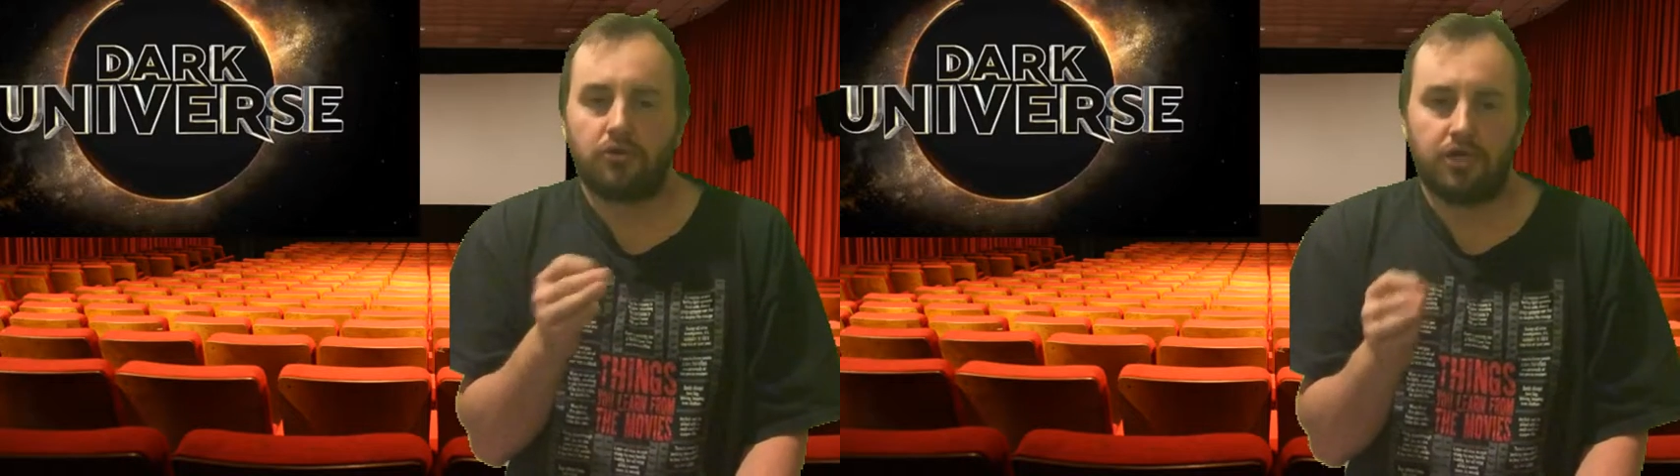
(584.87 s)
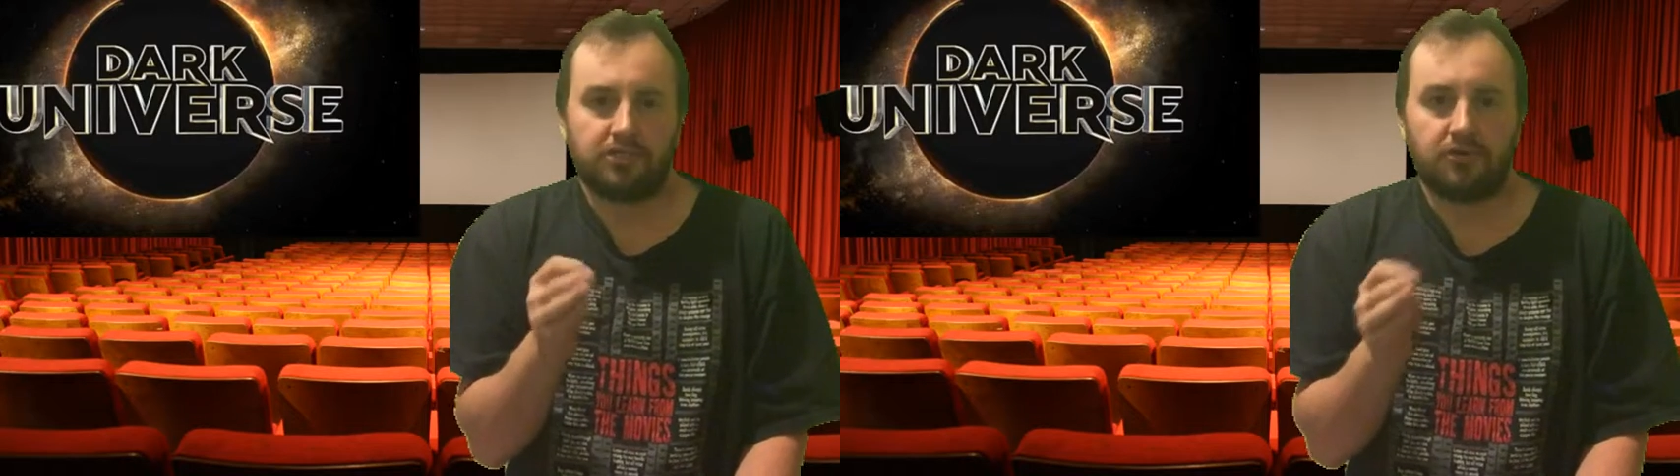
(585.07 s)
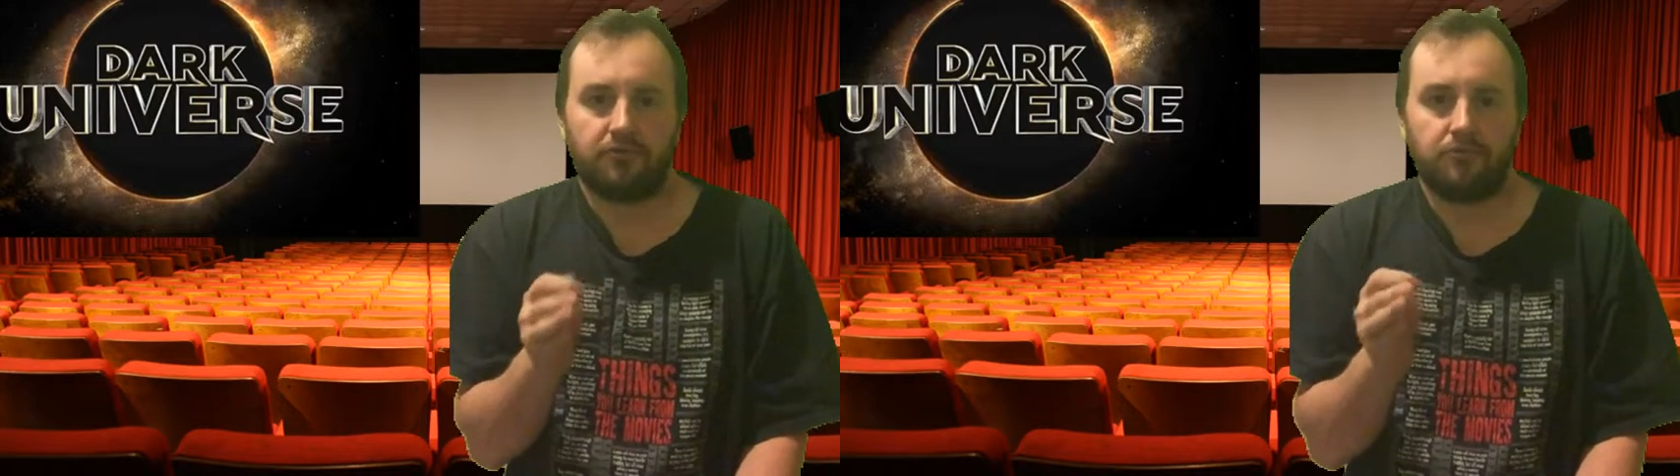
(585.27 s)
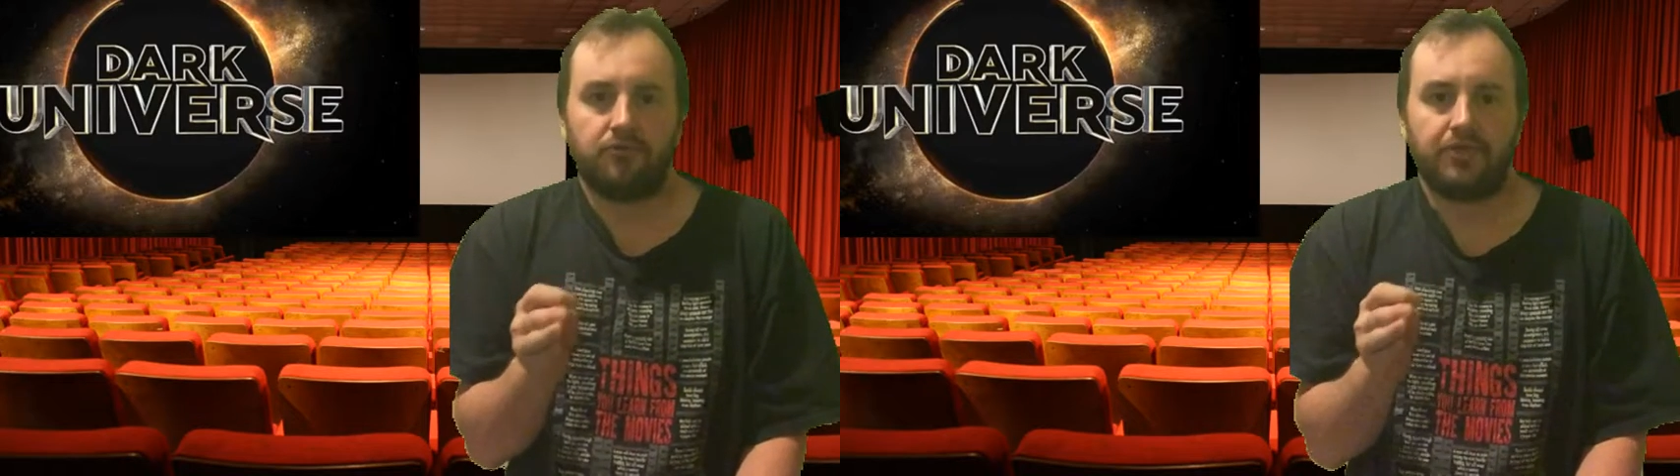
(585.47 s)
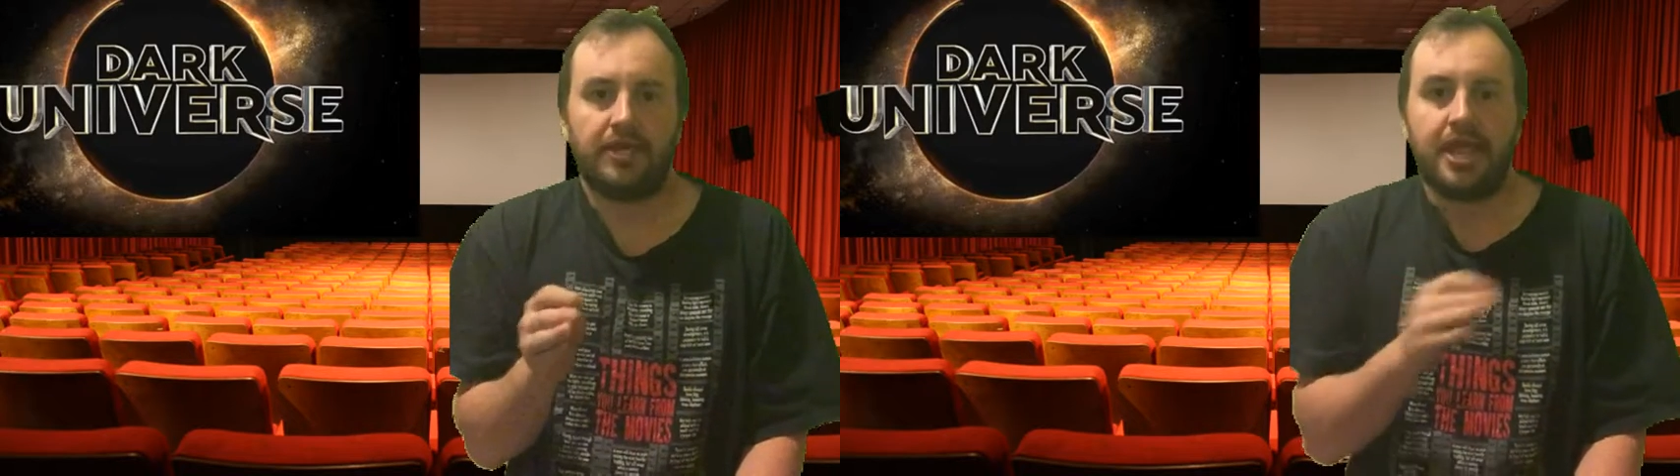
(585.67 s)
a crossover
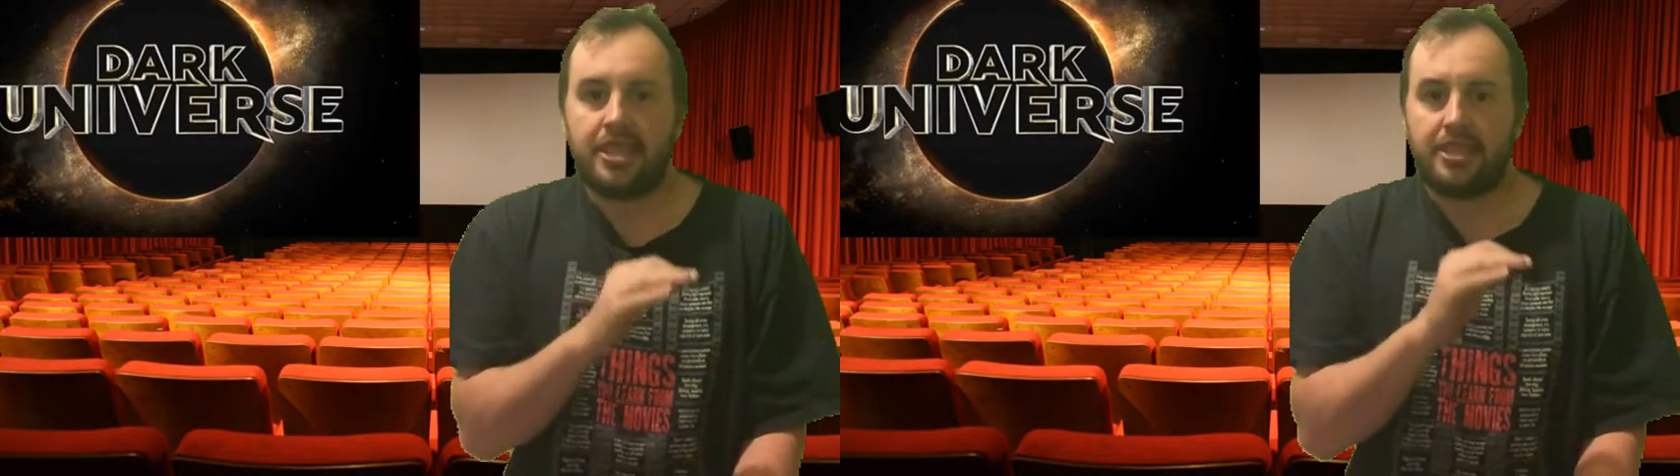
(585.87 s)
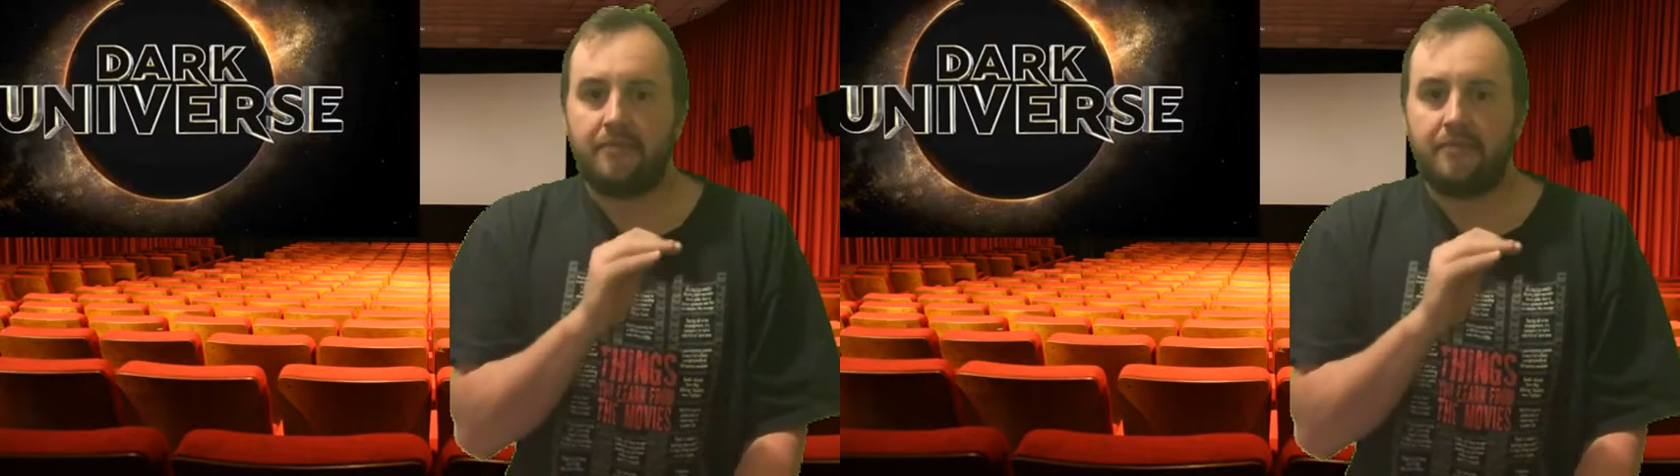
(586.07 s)
movie,